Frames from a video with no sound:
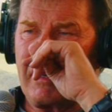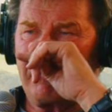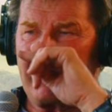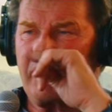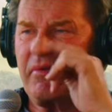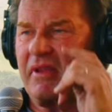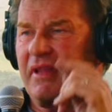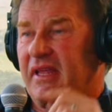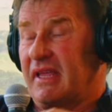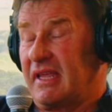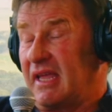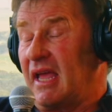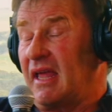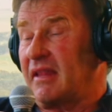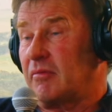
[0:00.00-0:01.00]
Wednesday? They will,
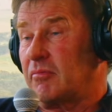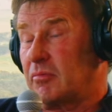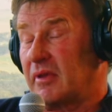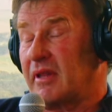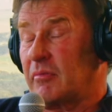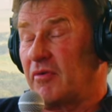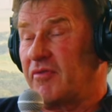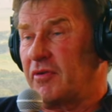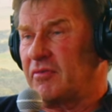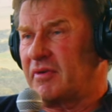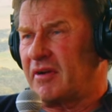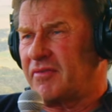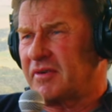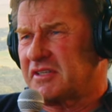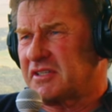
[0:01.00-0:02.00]
yeah, they, well, they will feel
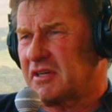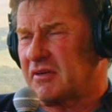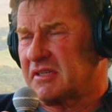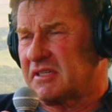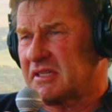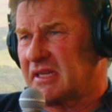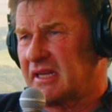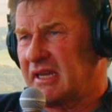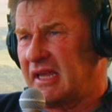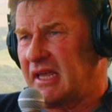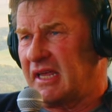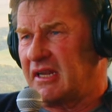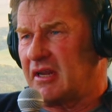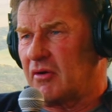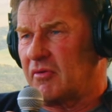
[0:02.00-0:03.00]
different. So
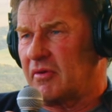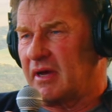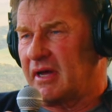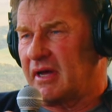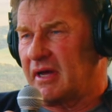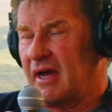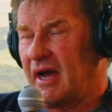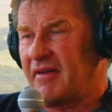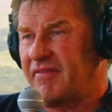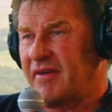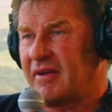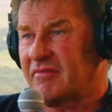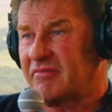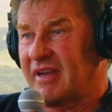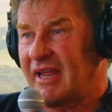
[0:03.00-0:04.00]
you know, I
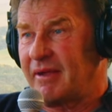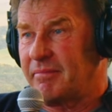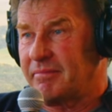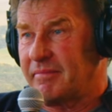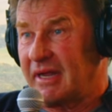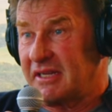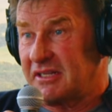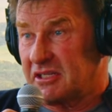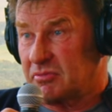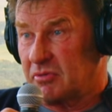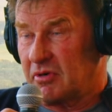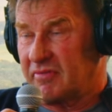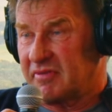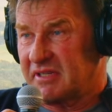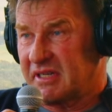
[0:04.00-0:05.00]
found majors would
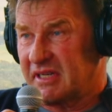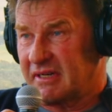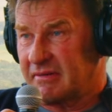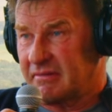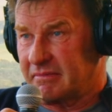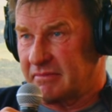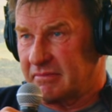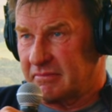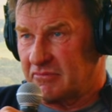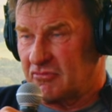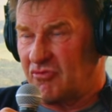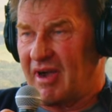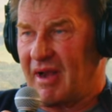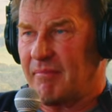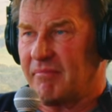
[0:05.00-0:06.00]
obviously
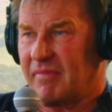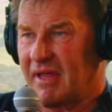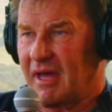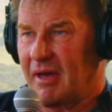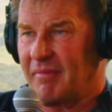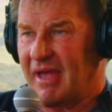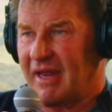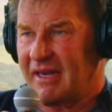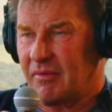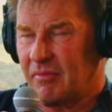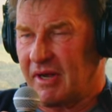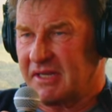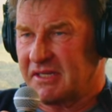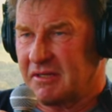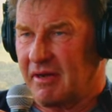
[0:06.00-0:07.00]
ramp me up
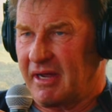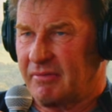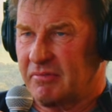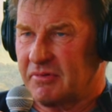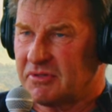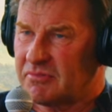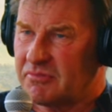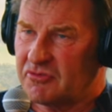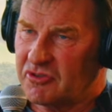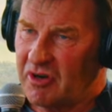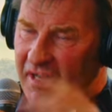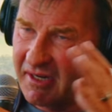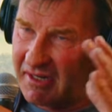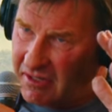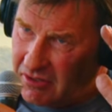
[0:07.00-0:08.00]
anyway. So I was trying
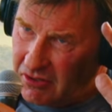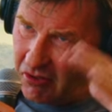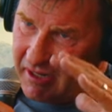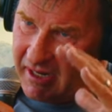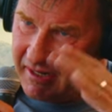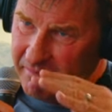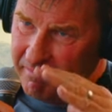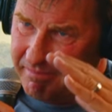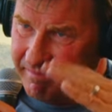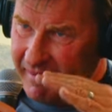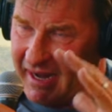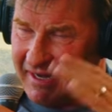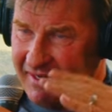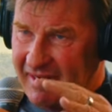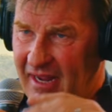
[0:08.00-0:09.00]
to knock it
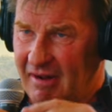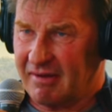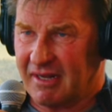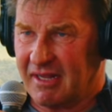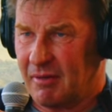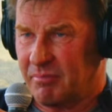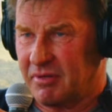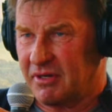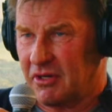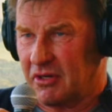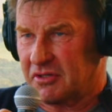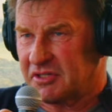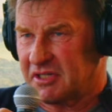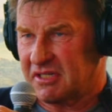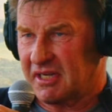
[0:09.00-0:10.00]
back down a couple of notches.